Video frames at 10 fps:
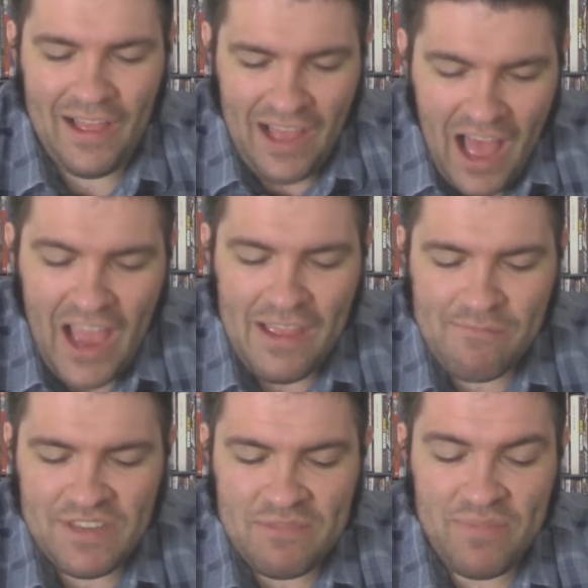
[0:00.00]

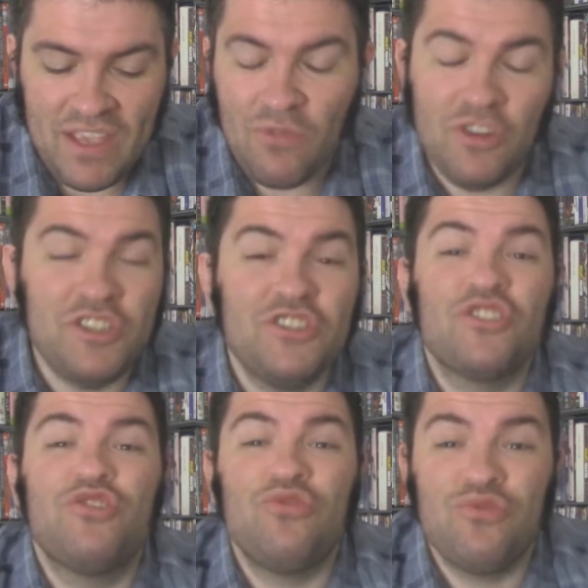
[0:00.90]
IMDb, which
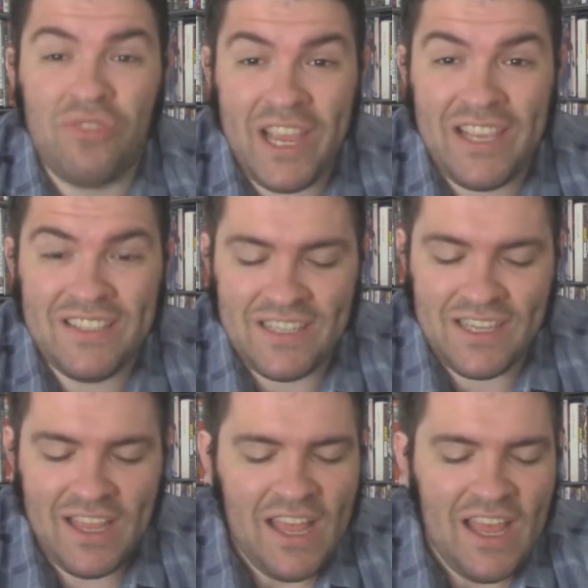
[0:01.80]
is crazy.